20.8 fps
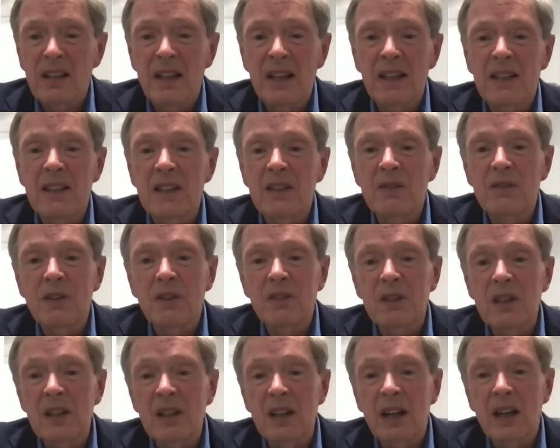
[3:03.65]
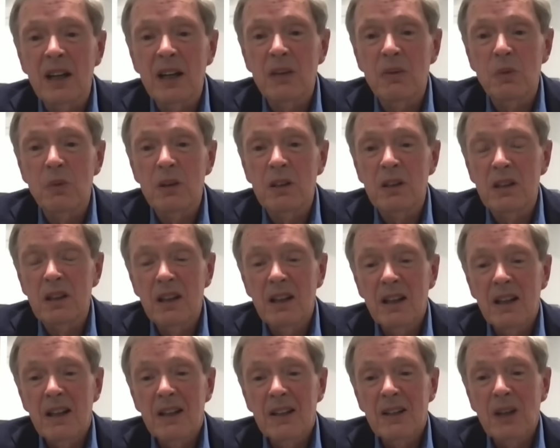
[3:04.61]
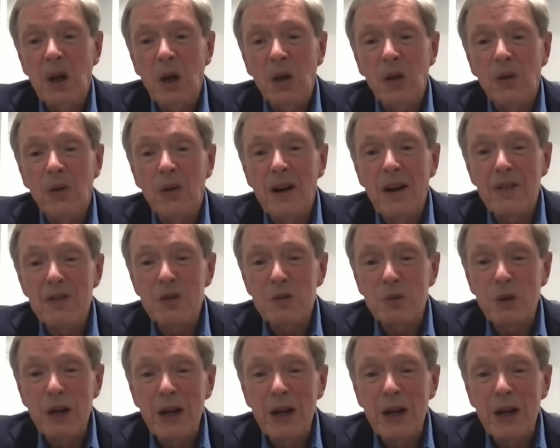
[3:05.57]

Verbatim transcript: in 1859 when telegraphs